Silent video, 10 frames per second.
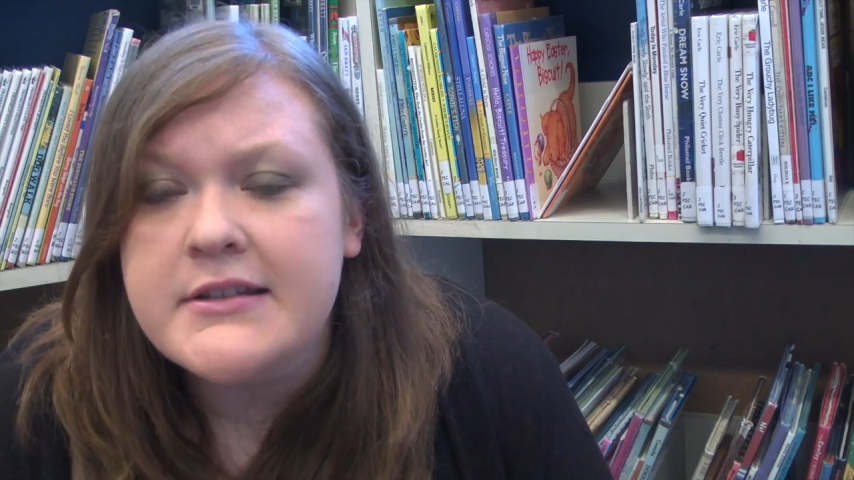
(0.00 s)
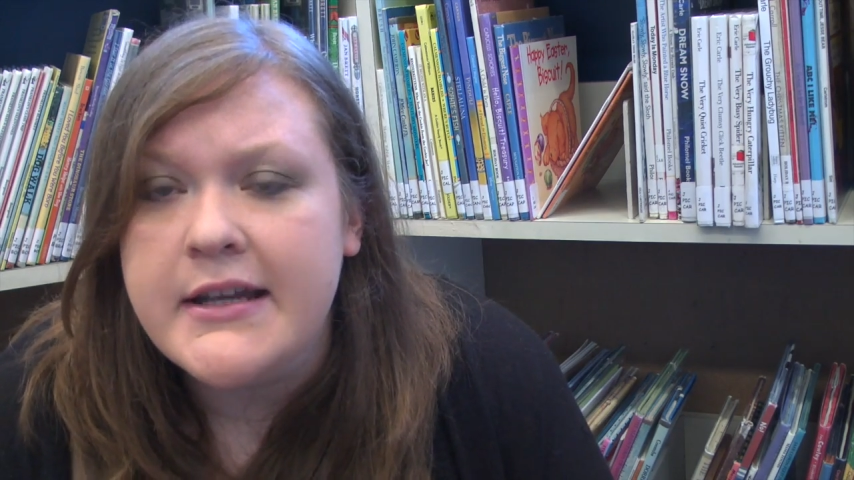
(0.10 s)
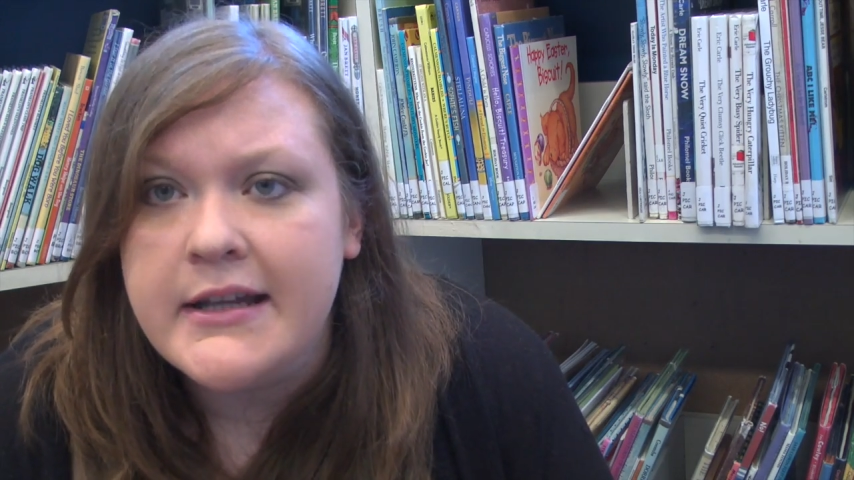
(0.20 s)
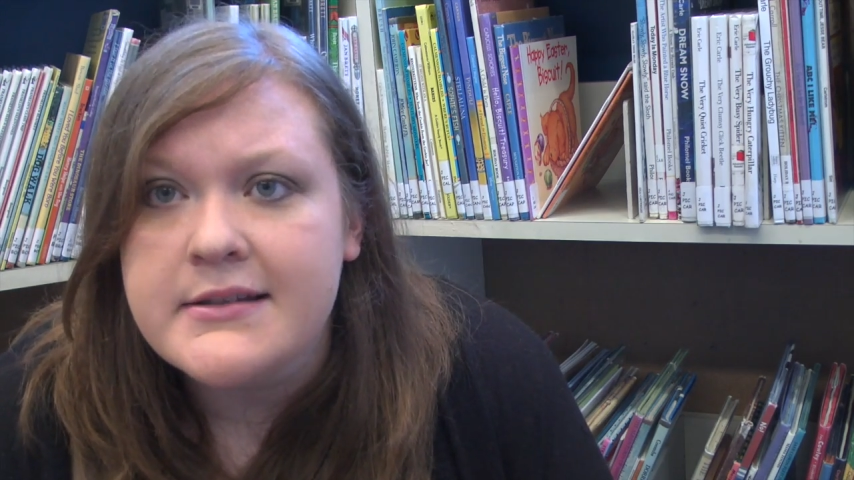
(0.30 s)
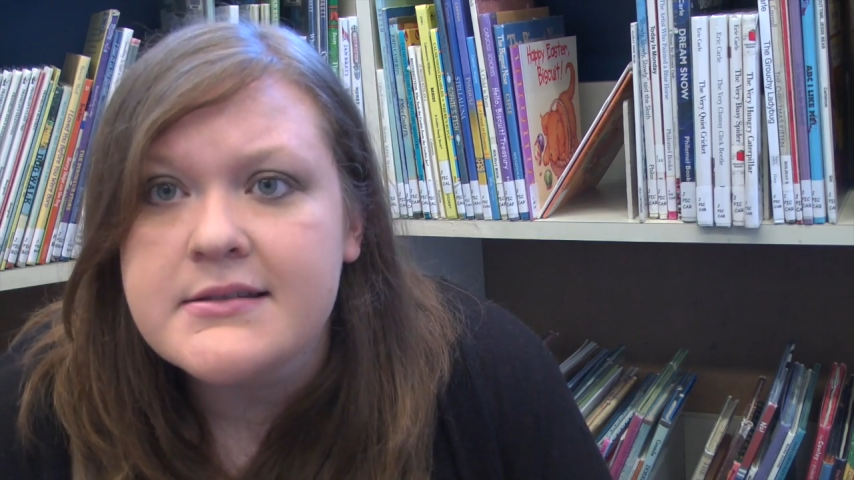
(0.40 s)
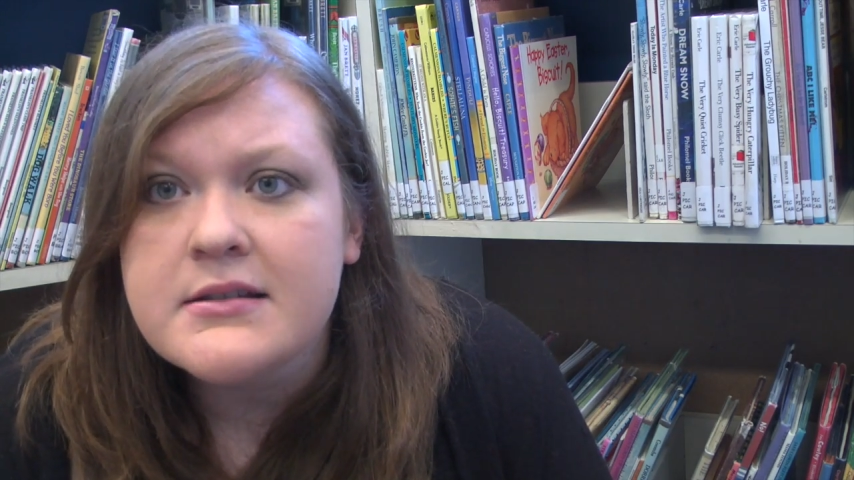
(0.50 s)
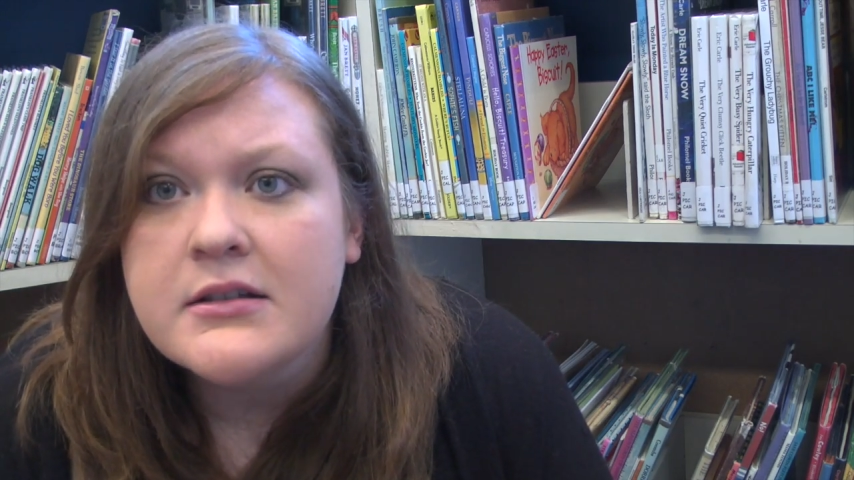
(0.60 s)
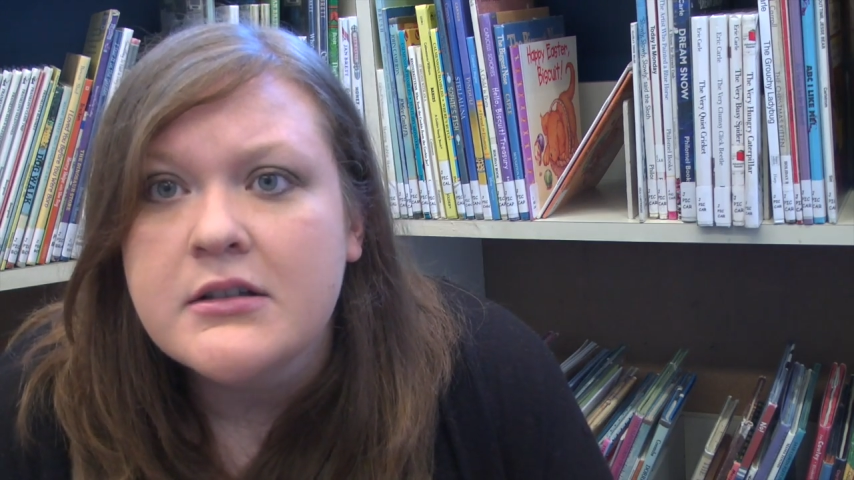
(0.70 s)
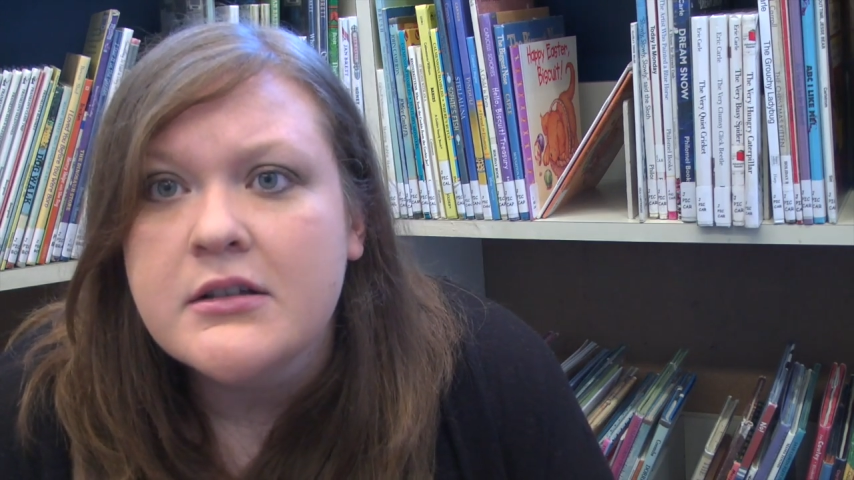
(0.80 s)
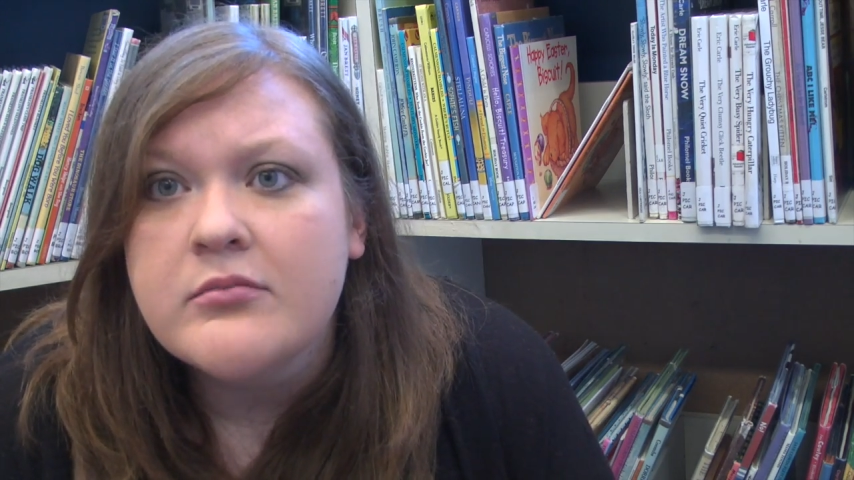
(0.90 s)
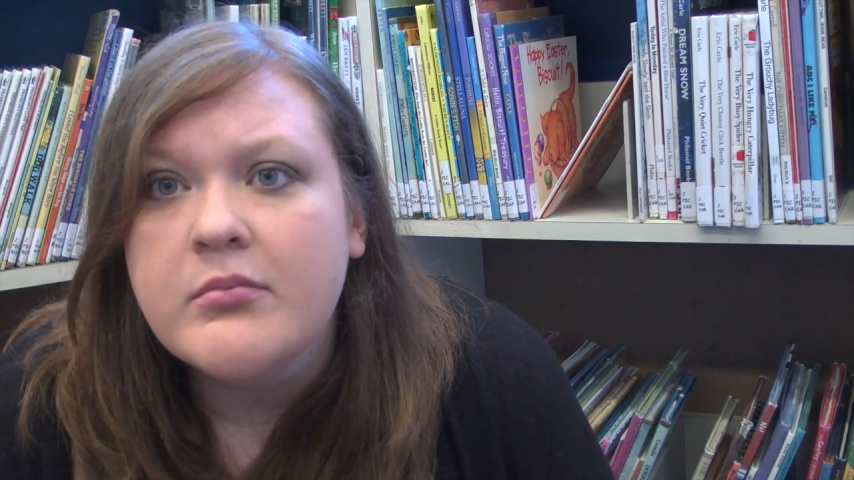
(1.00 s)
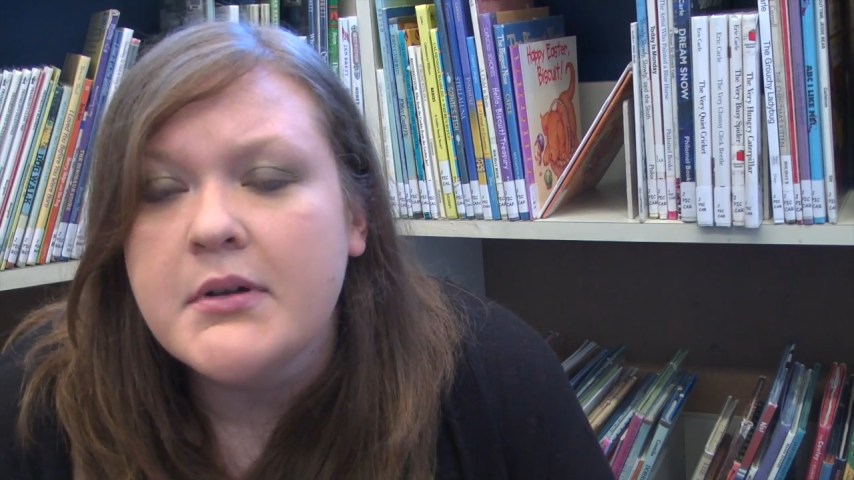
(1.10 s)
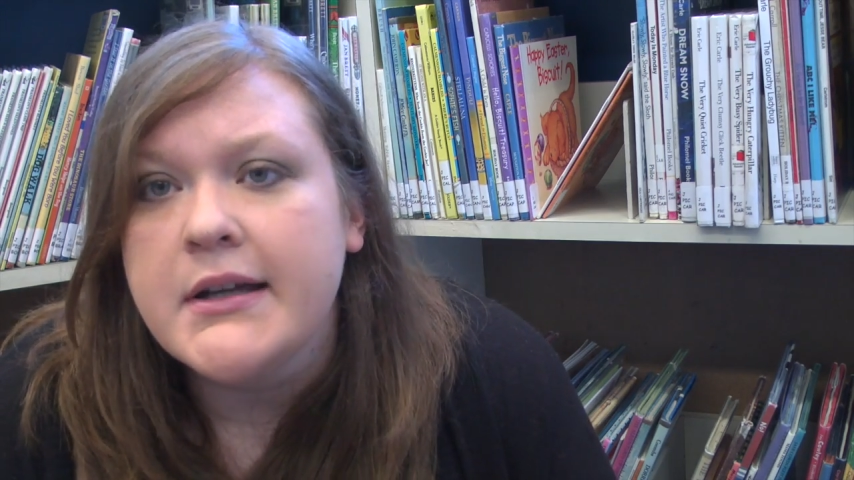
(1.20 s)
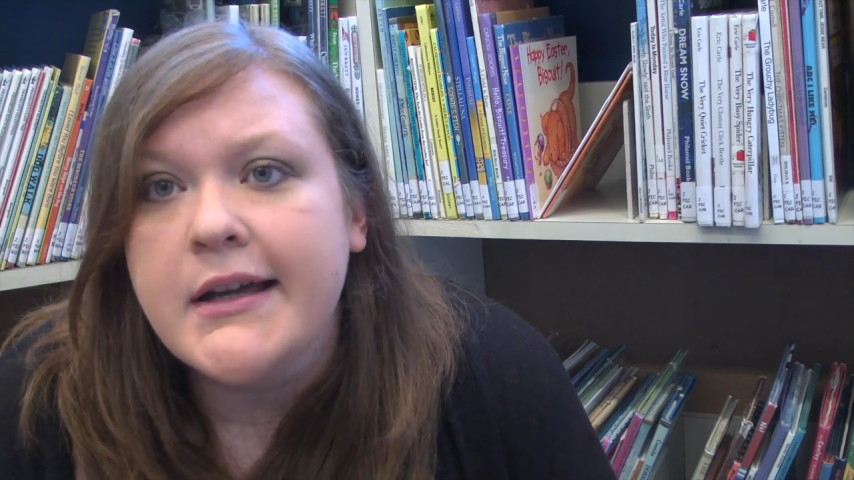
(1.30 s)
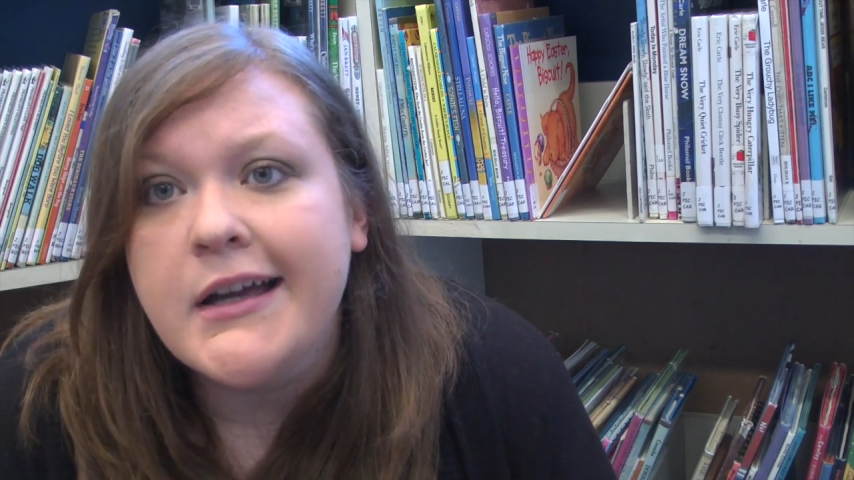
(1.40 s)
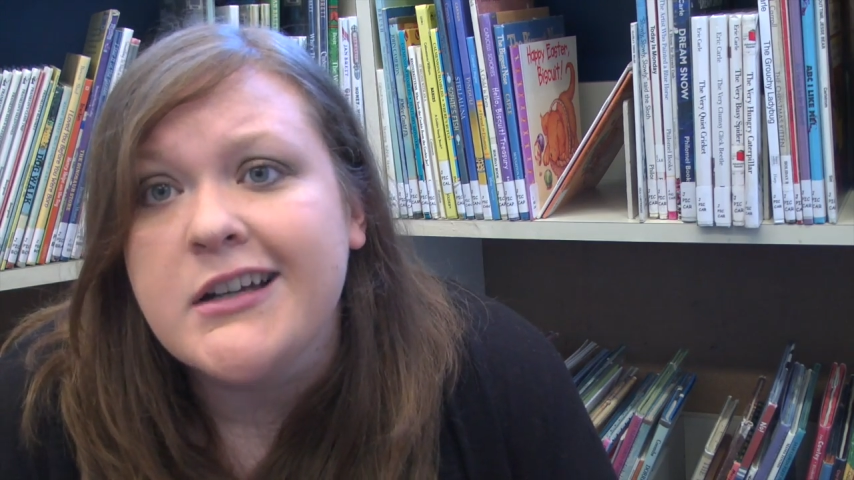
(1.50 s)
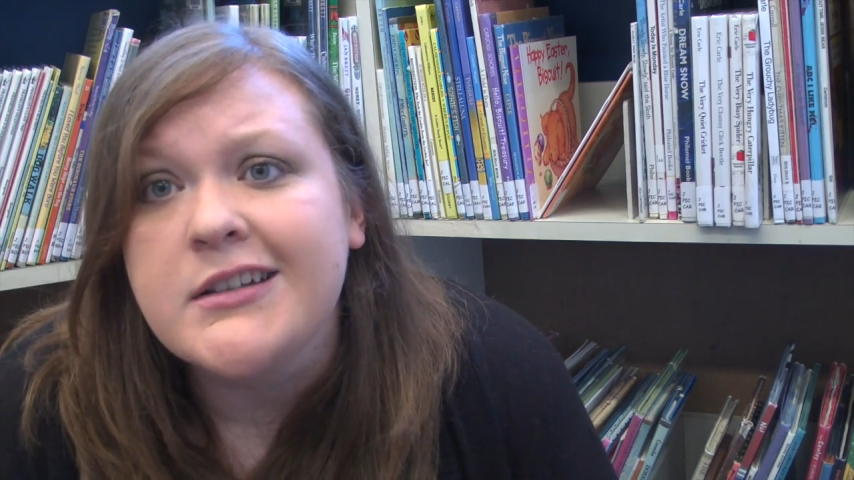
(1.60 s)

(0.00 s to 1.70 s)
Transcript: takes a